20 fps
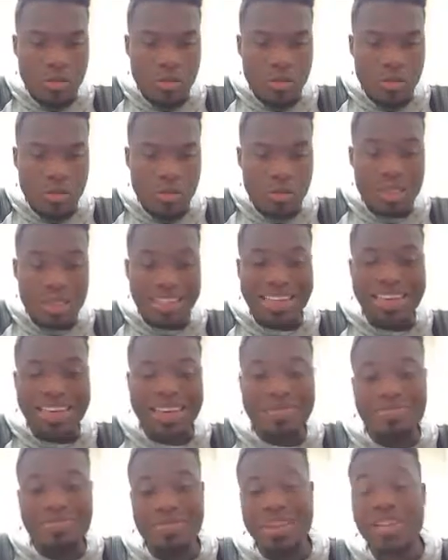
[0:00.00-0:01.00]
Once
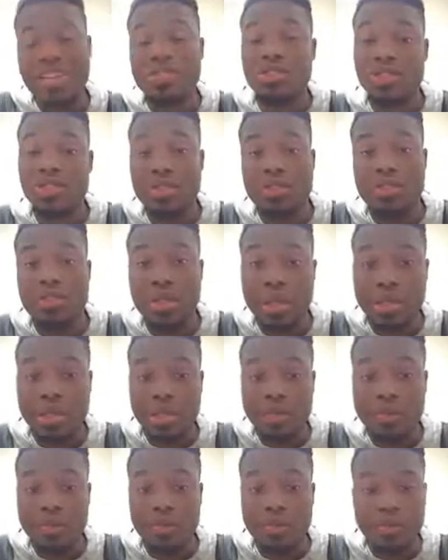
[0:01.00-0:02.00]
again, that's just
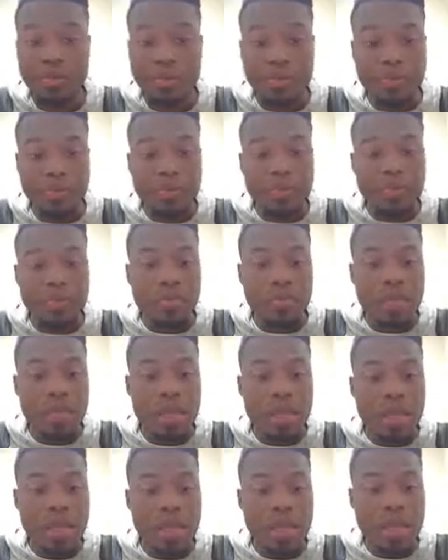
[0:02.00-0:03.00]
redundant.
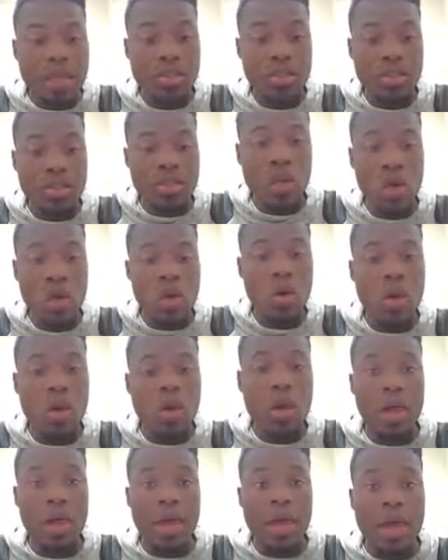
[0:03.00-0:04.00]
And so
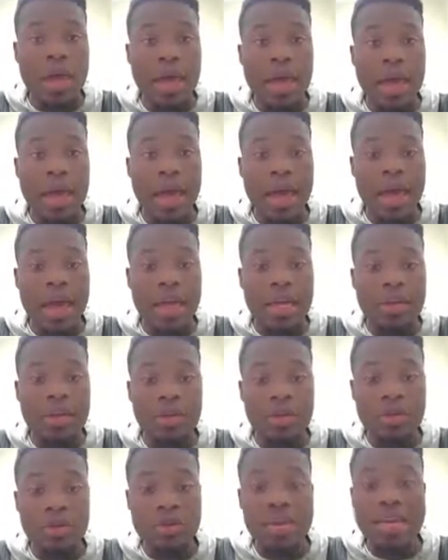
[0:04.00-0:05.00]

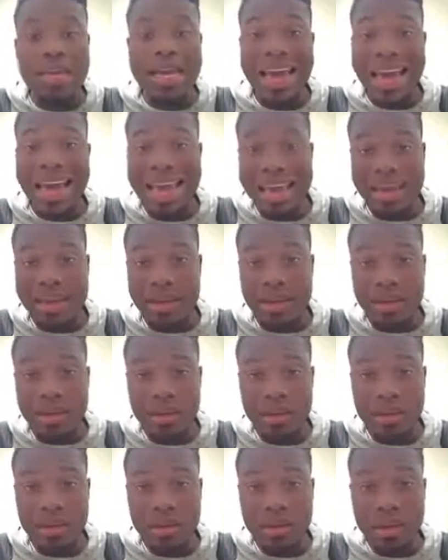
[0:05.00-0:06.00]
using end
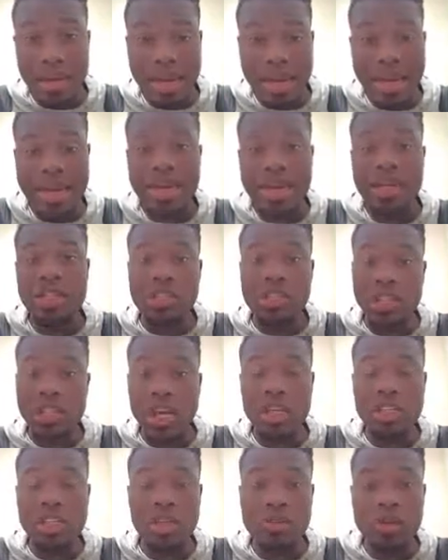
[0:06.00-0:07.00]
in
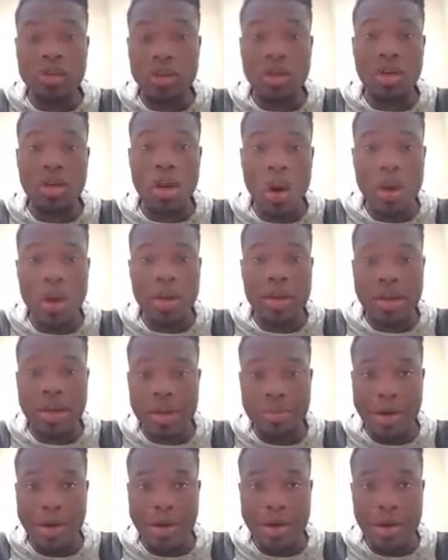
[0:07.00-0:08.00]
conjunction with the colon
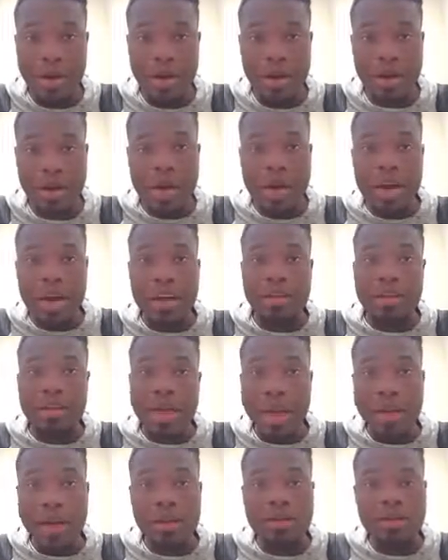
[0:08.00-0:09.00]
operator
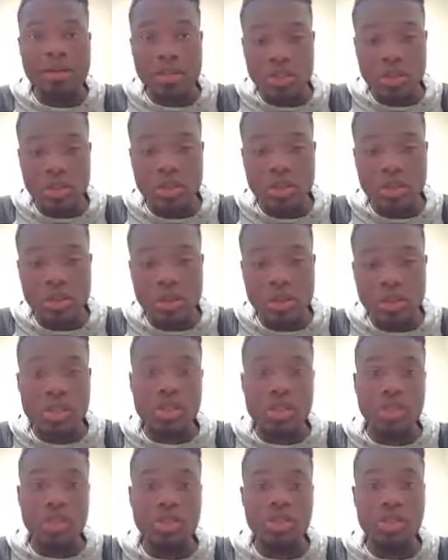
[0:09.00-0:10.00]
allows you
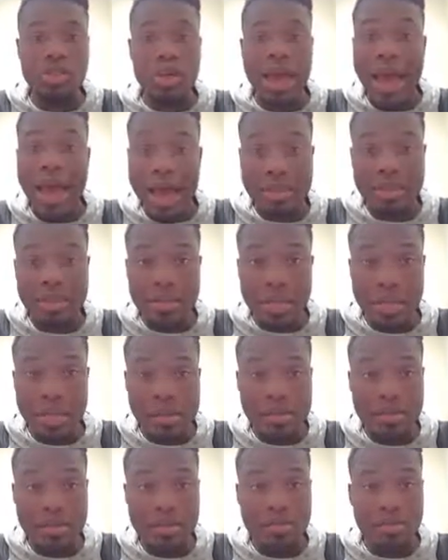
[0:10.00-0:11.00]
to
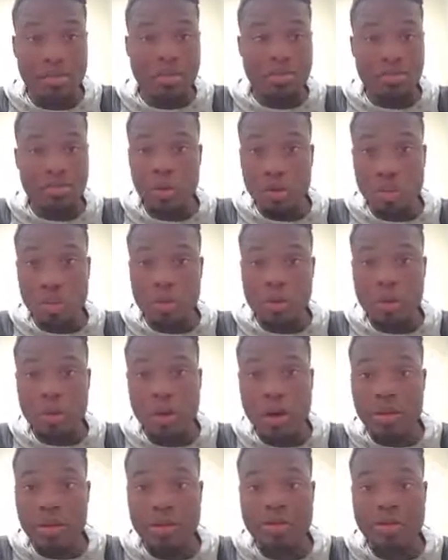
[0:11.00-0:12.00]
access multiple
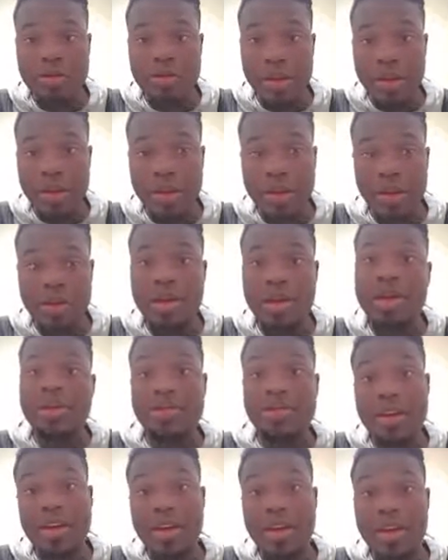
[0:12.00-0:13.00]
parts of a vector
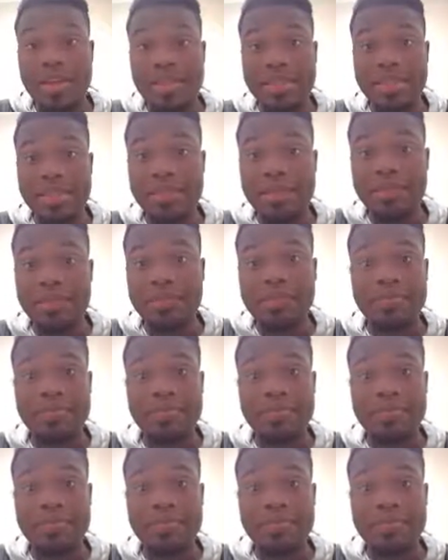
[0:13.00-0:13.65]
very easily.